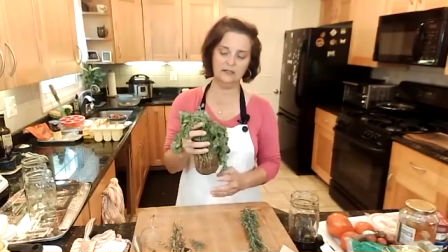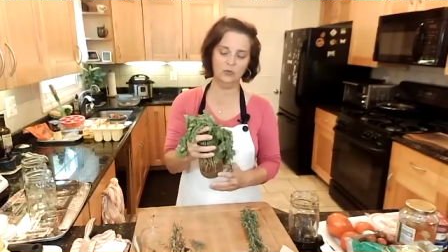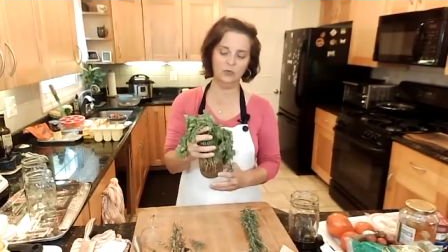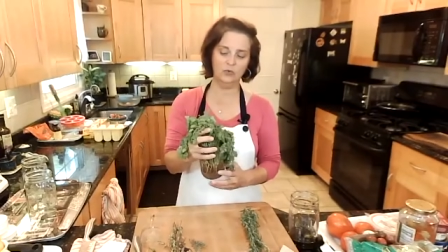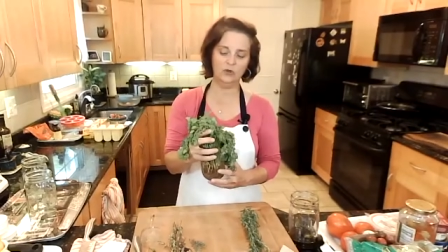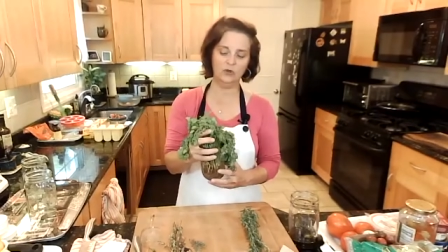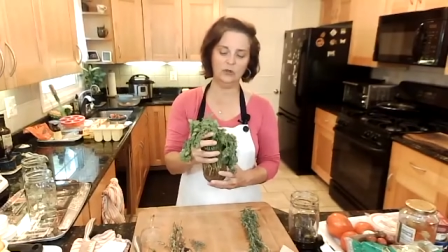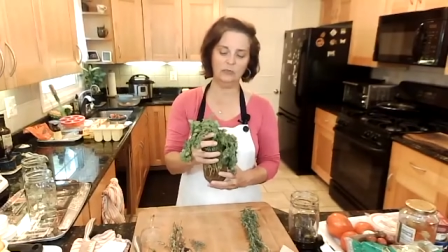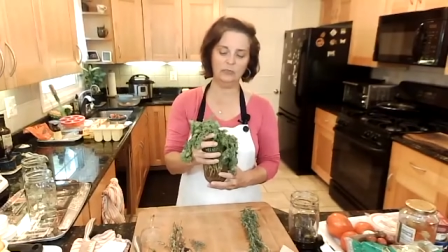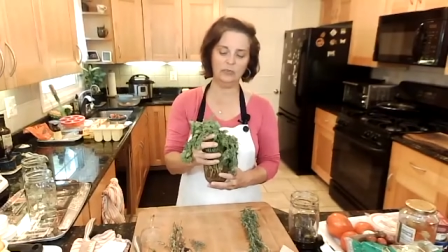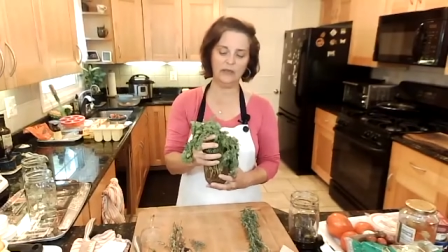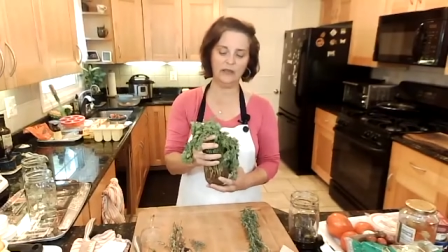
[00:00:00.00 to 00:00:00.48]

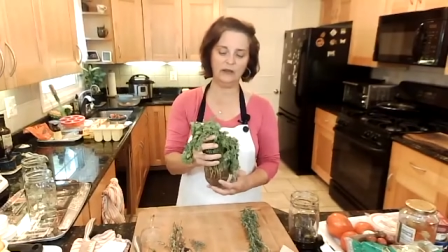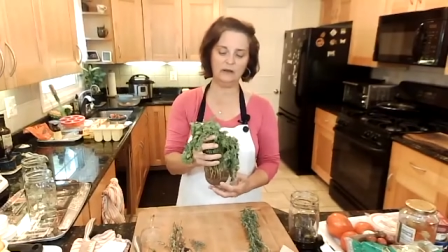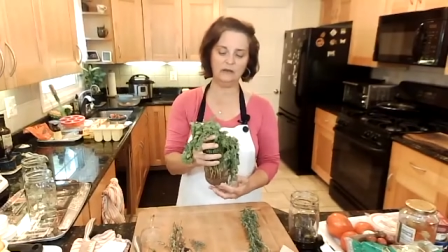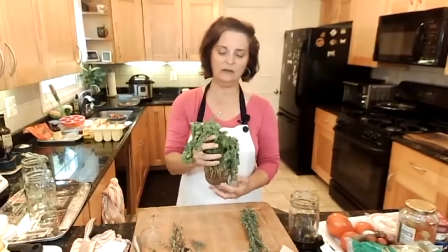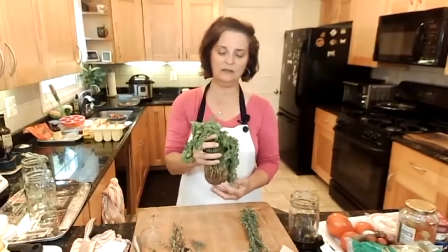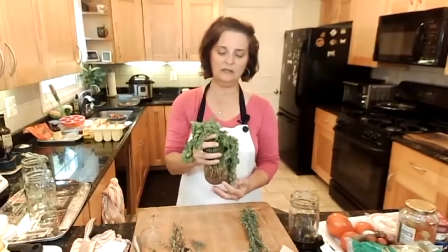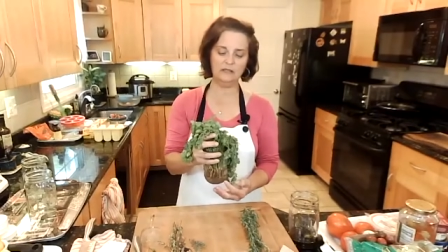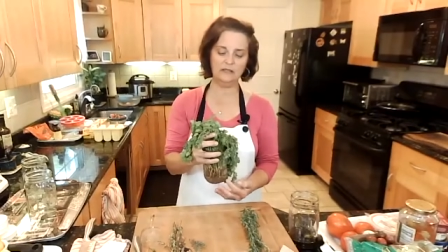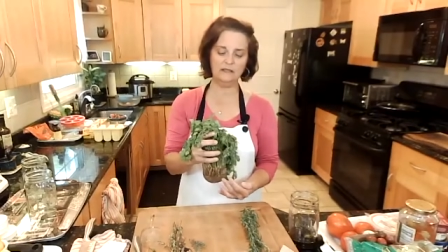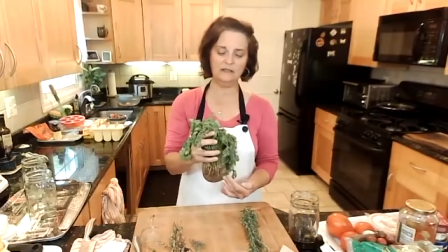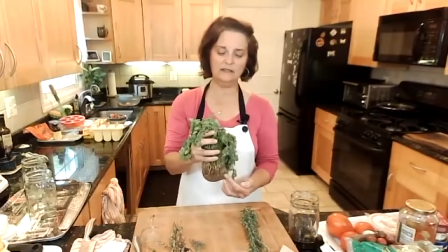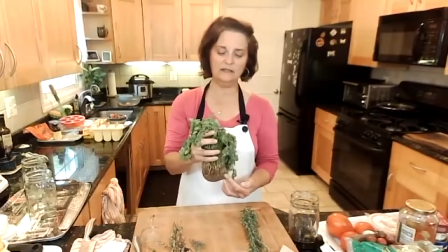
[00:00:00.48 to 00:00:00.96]
Well,
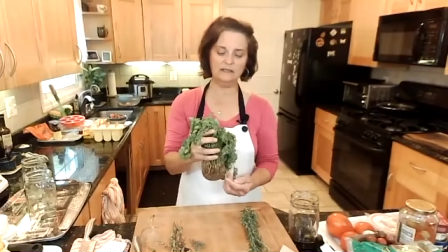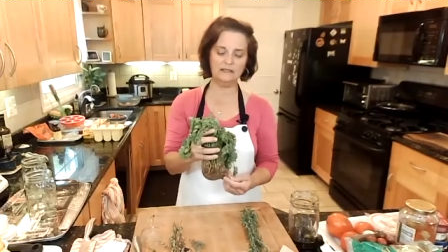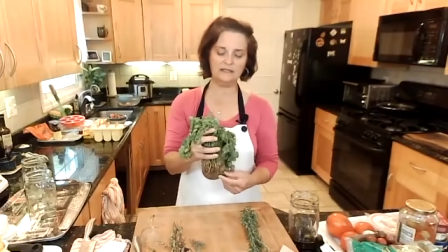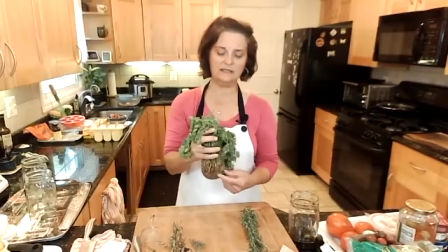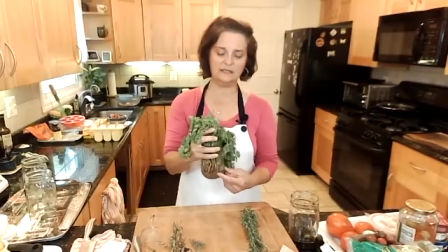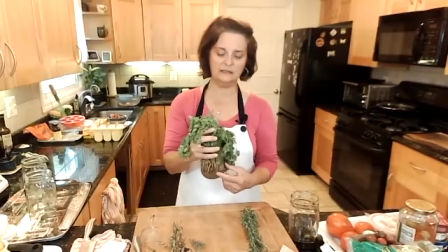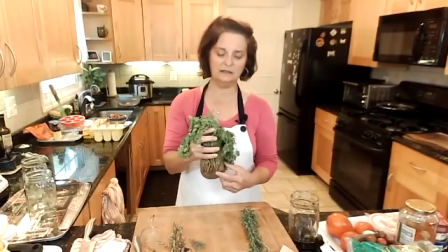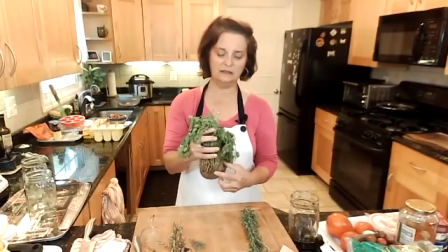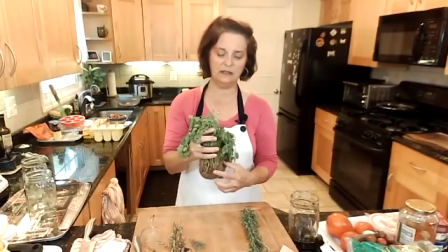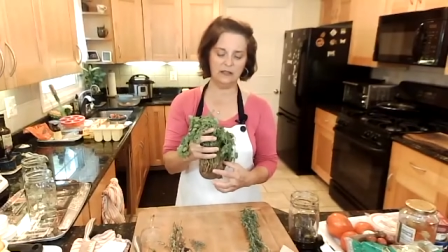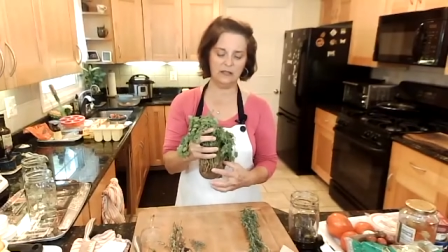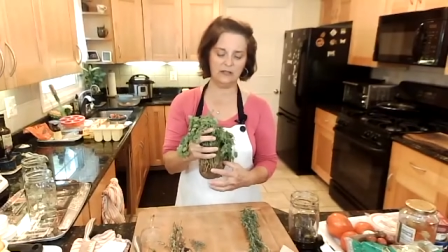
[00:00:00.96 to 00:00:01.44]
apparently this
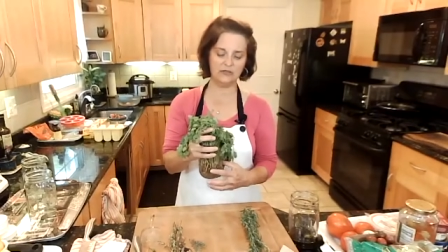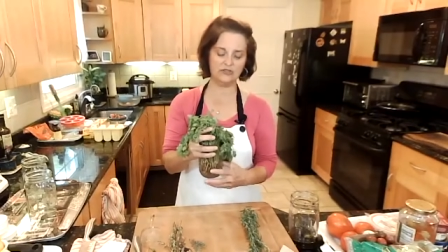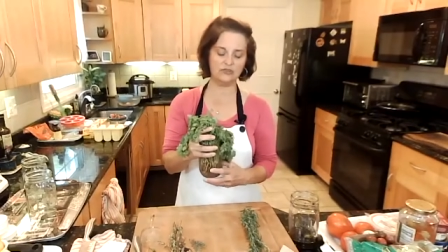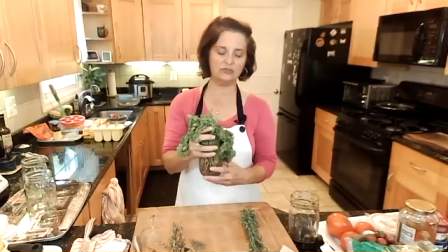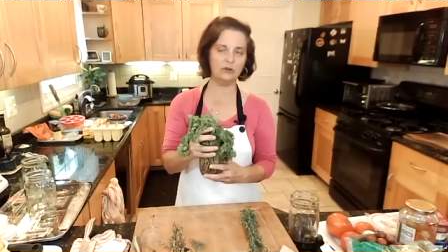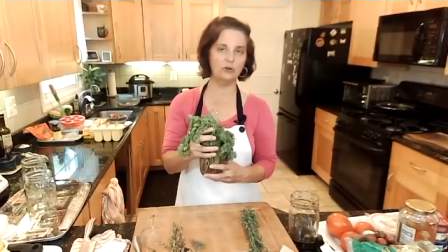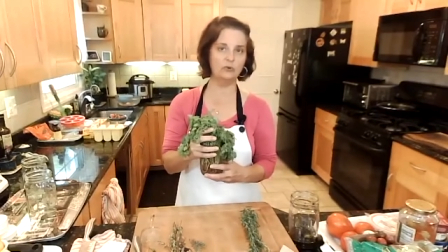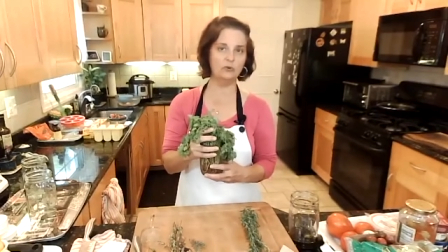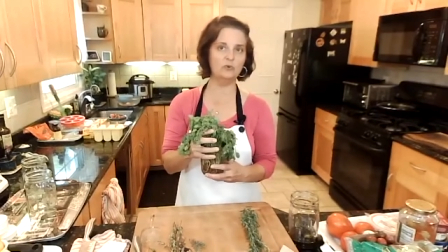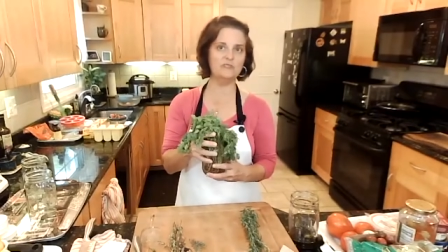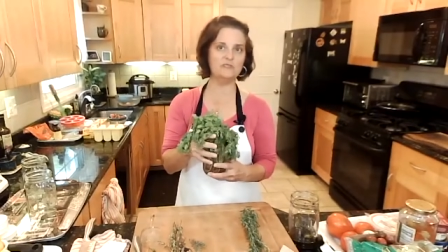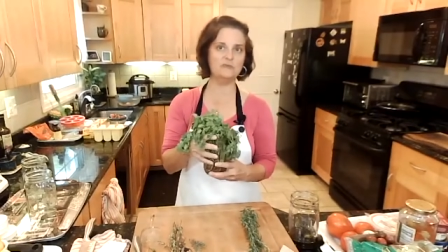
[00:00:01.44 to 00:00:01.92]

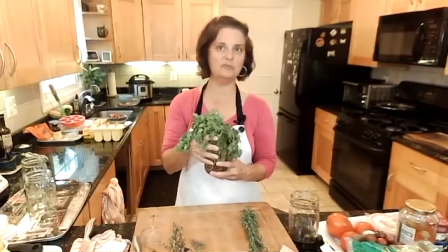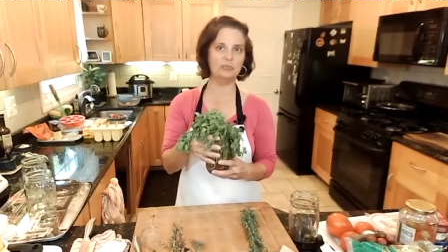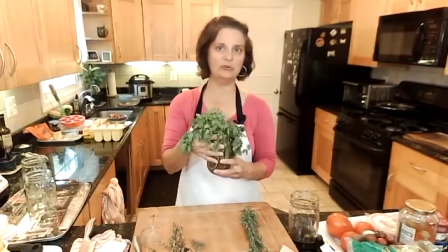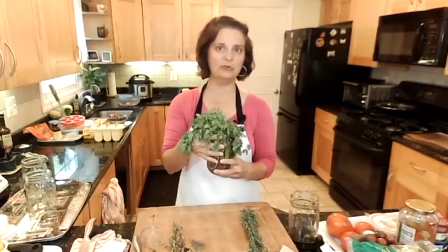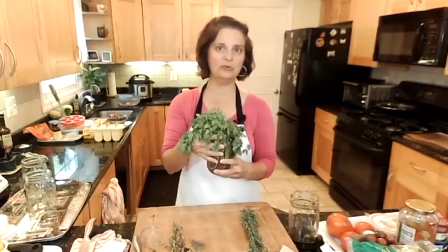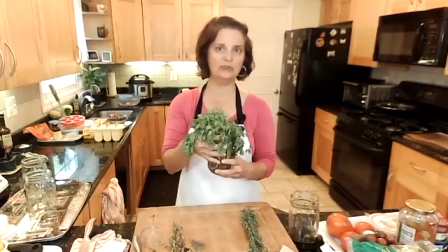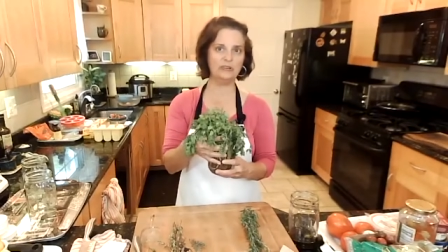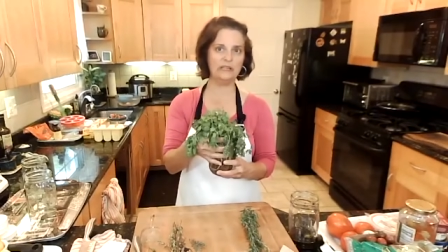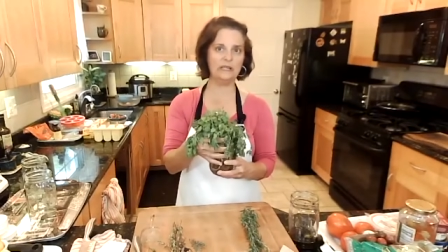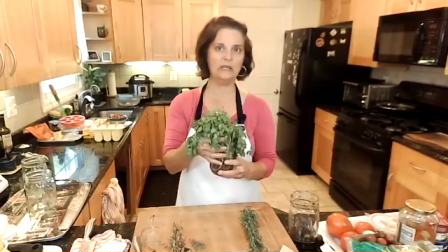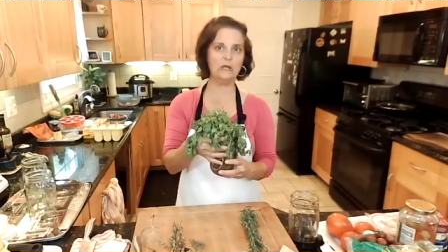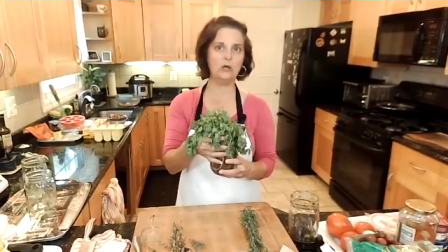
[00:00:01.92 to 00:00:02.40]
cilantro was
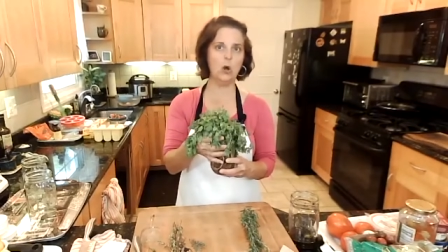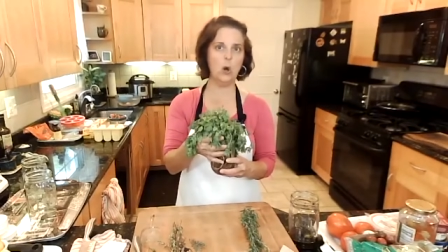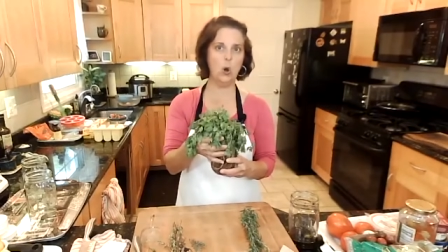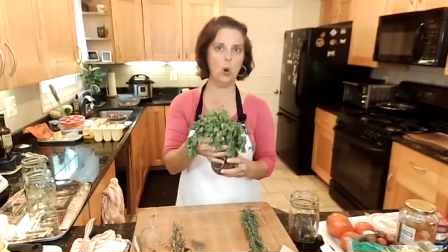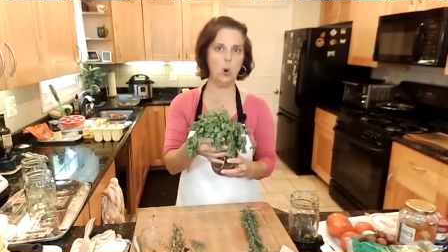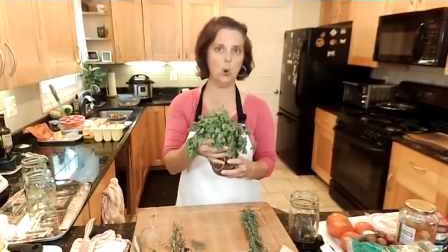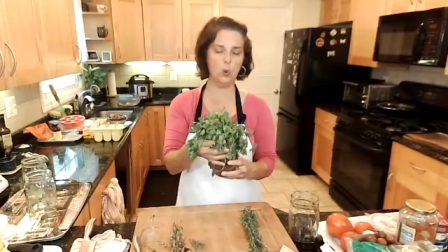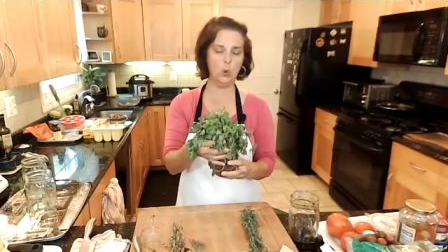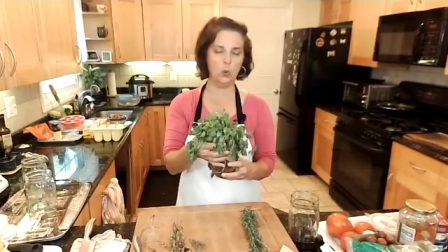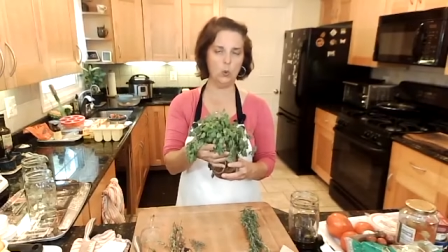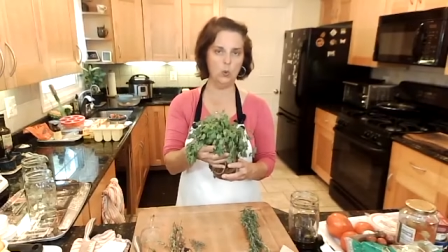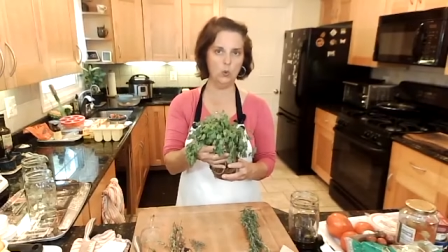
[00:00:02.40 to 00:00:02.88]
pretty
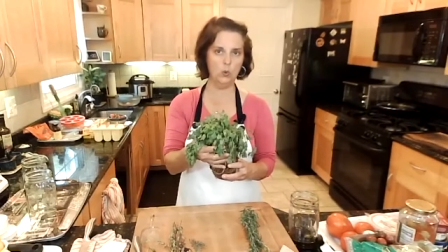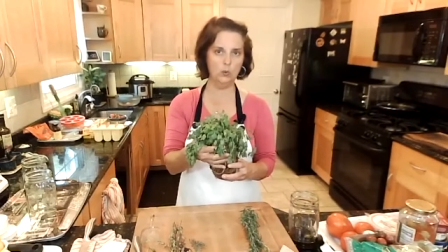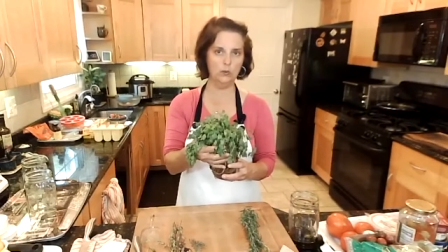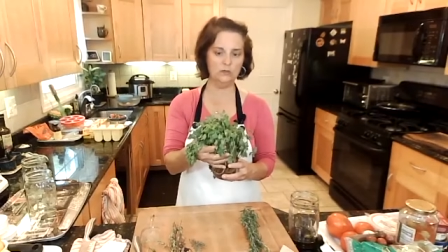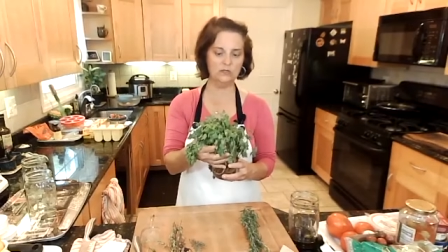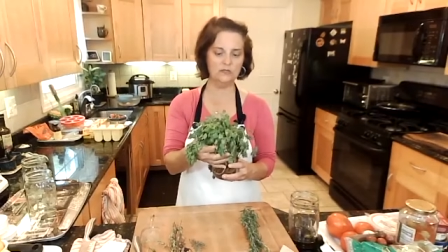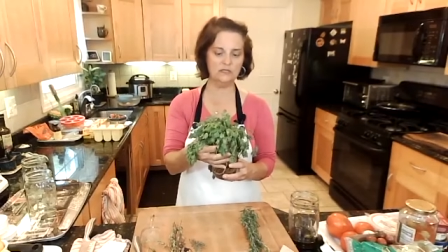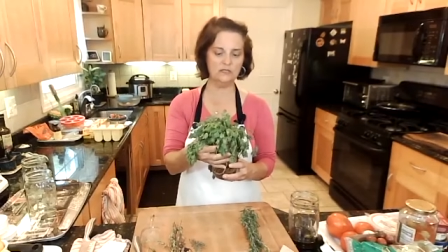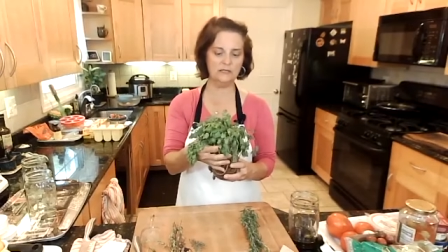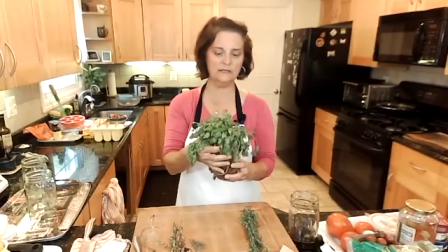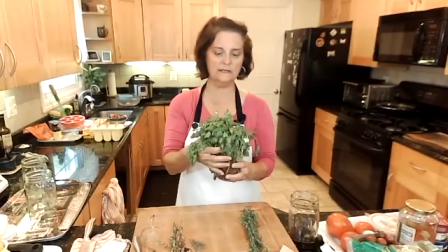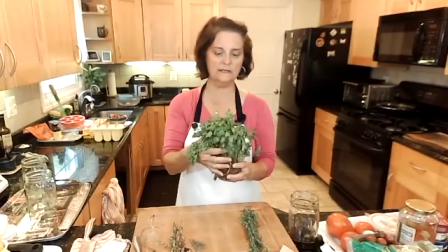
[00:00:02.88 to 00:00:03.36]

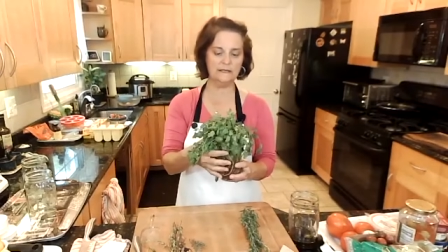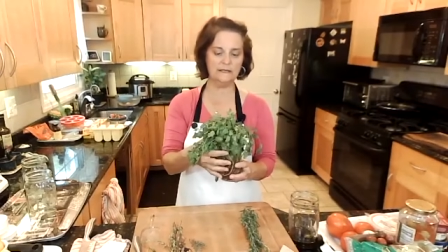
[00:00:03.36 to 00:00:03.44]
old